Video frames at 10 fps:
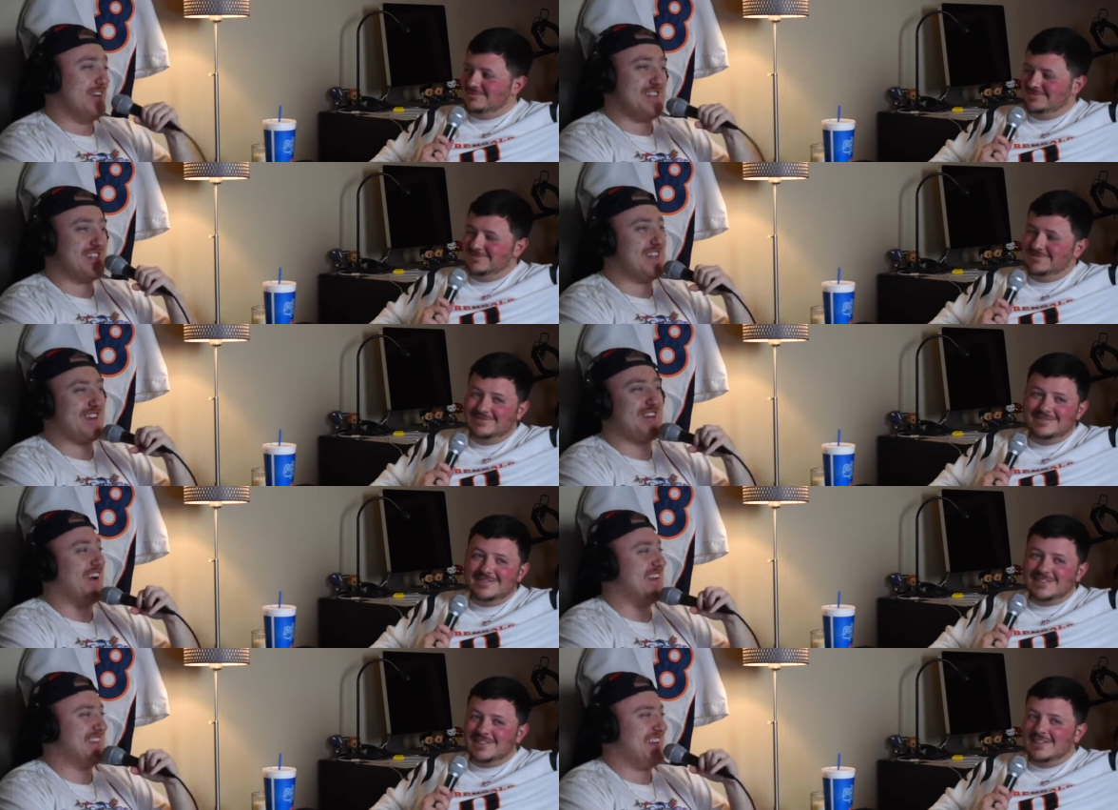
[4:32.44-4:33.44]
Speaker 1: which is
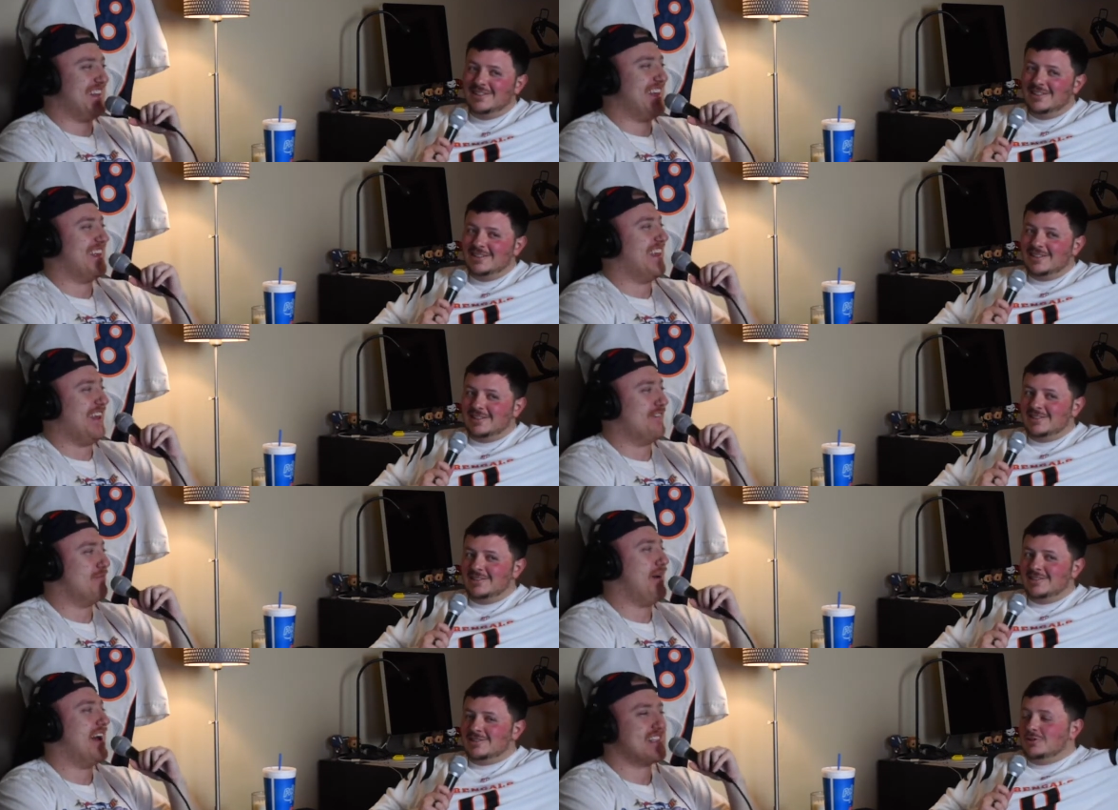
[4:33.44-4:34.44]
crazy that he even
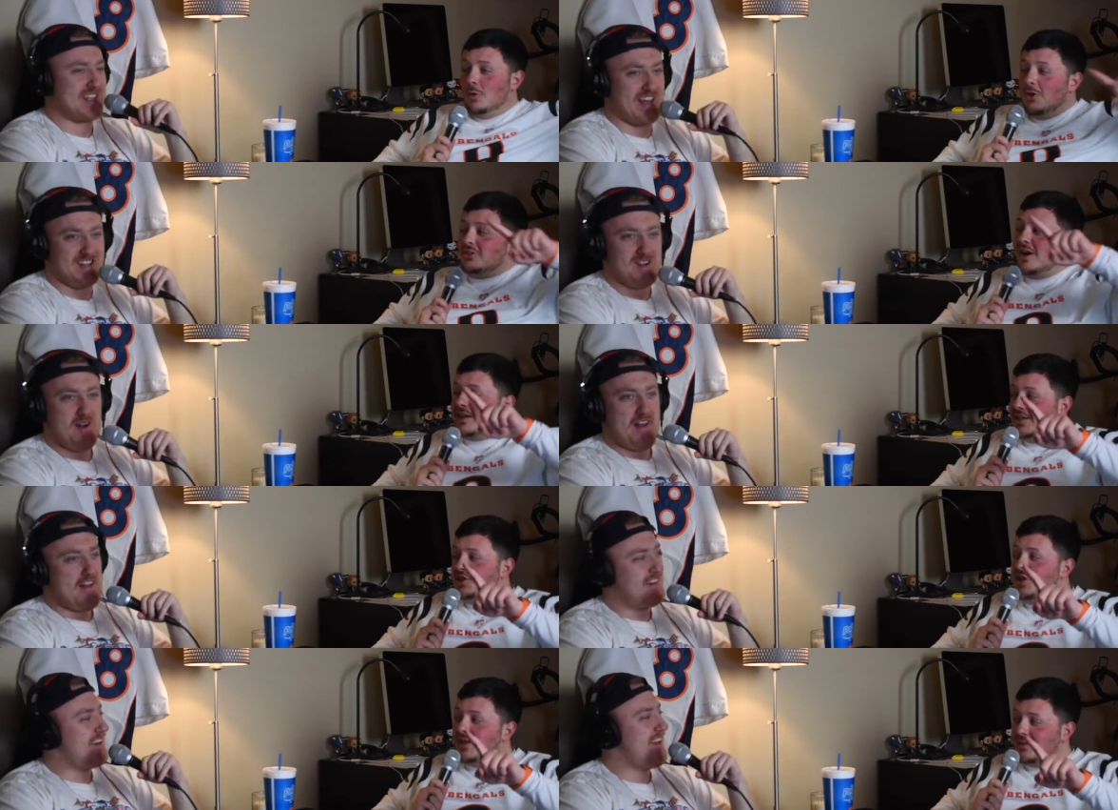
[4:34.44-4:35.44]
passed. No more talking
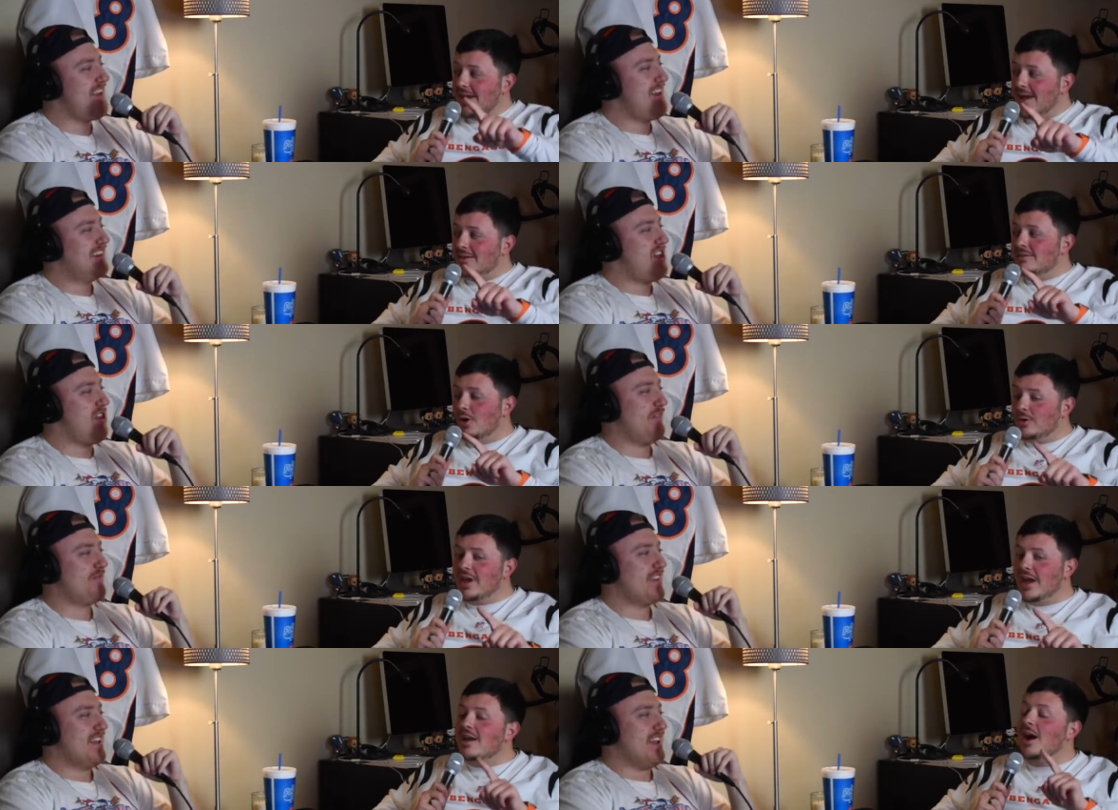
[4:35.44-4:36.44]
Speaker 2: shit, Dad.
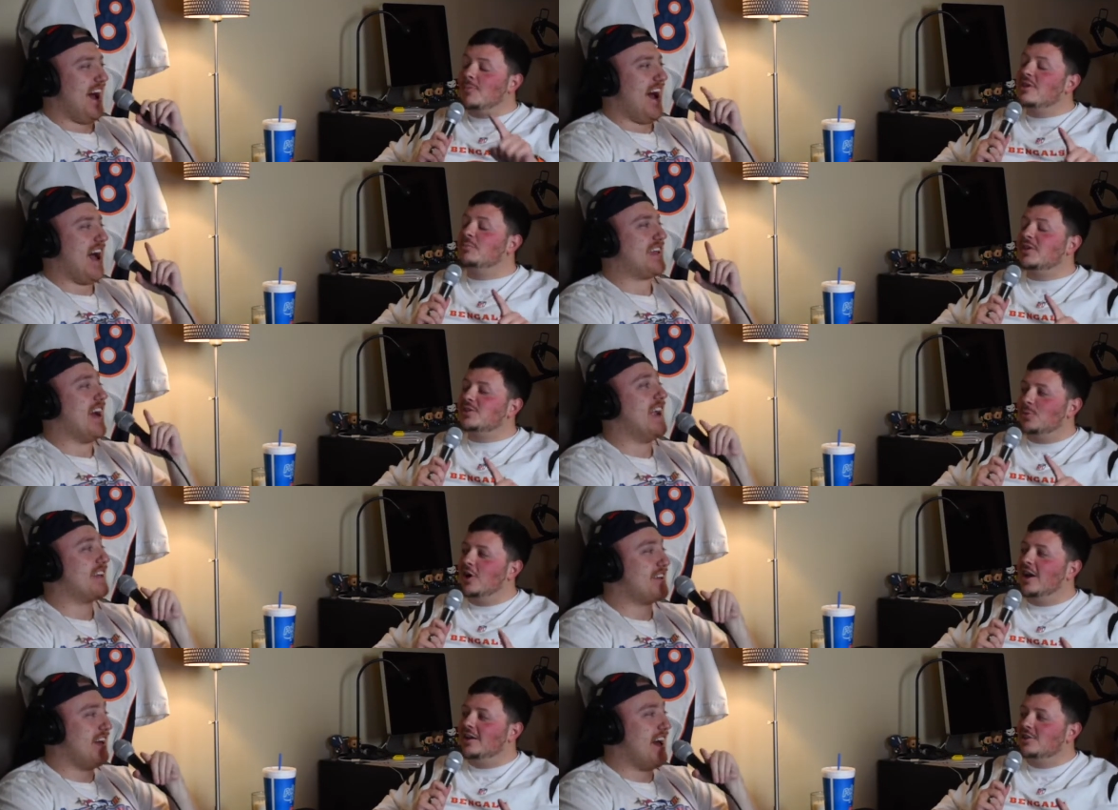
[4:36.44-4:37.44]
Okay, I'm in a place I got, where
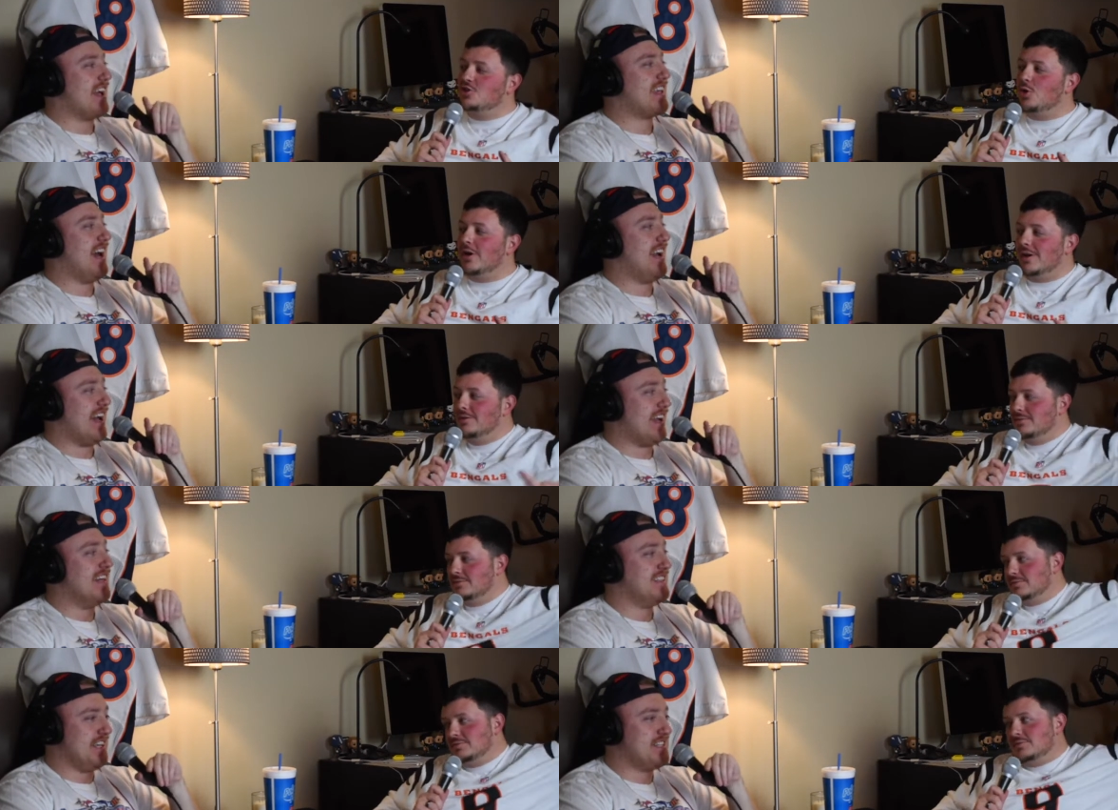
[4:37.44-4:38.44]
I enjoy. I got,
Speaker 1: I got a
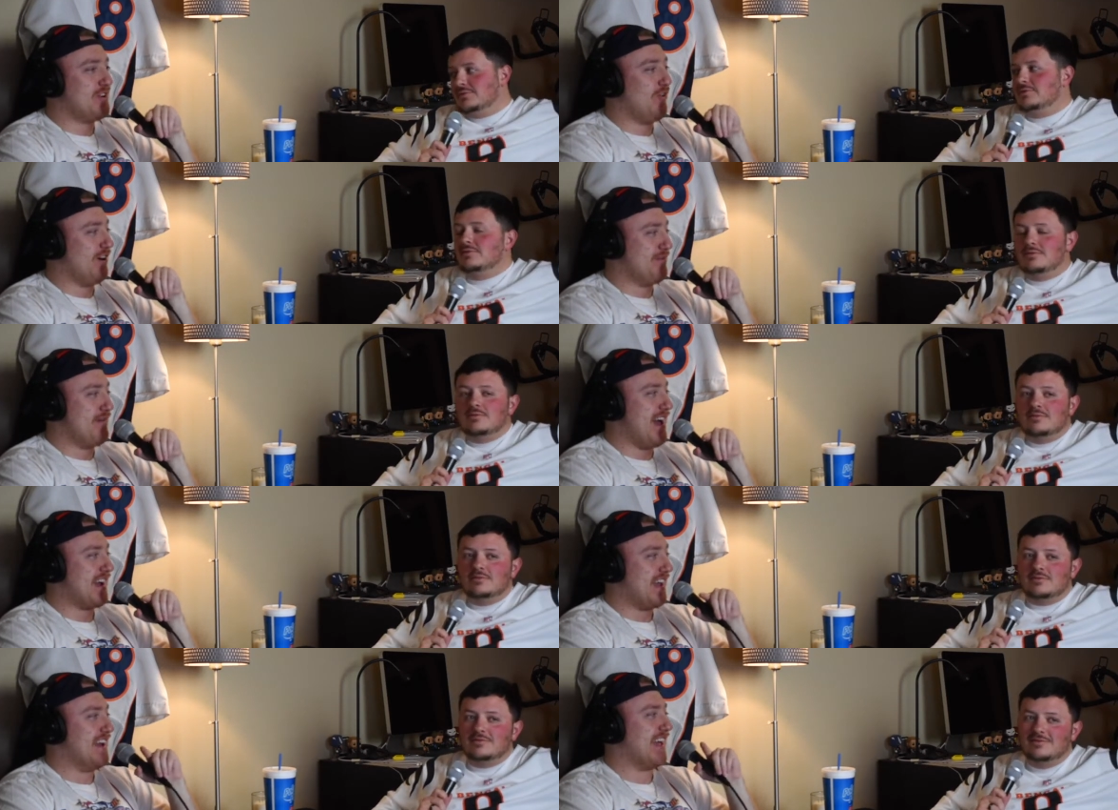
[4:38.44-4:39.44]
decent quarterback,
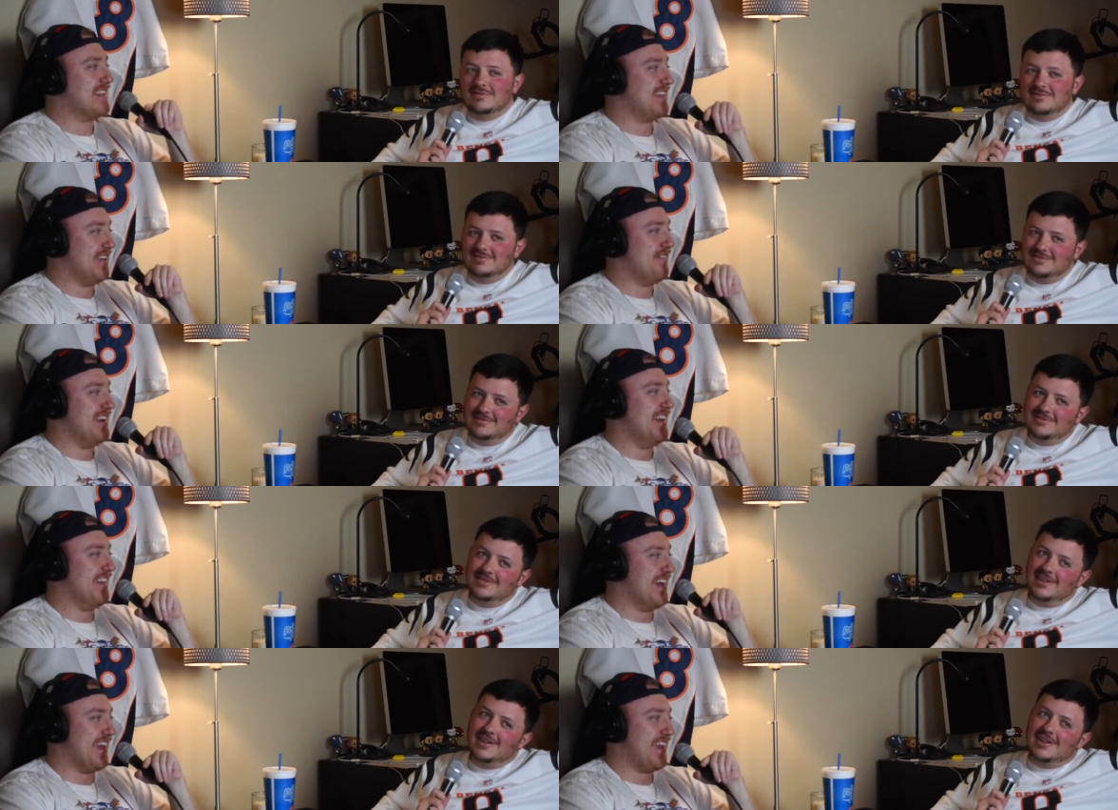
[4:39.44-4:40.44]
and I get to live in LA.
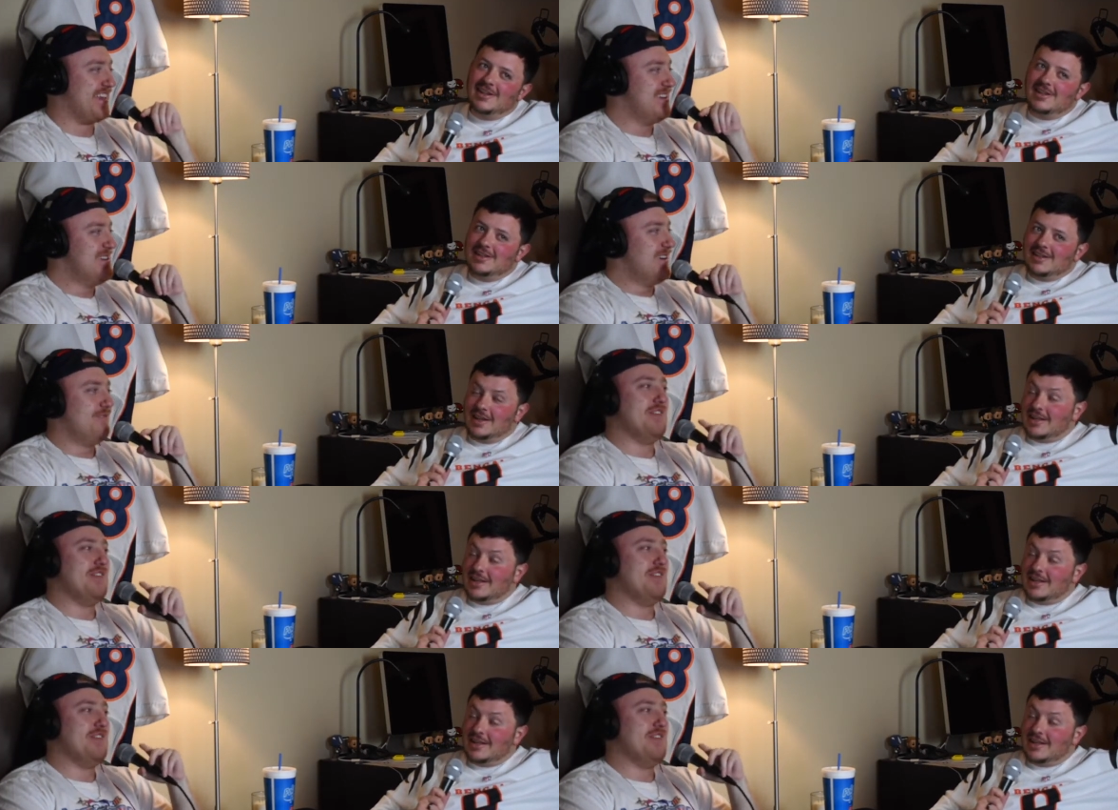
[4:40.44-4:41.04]
I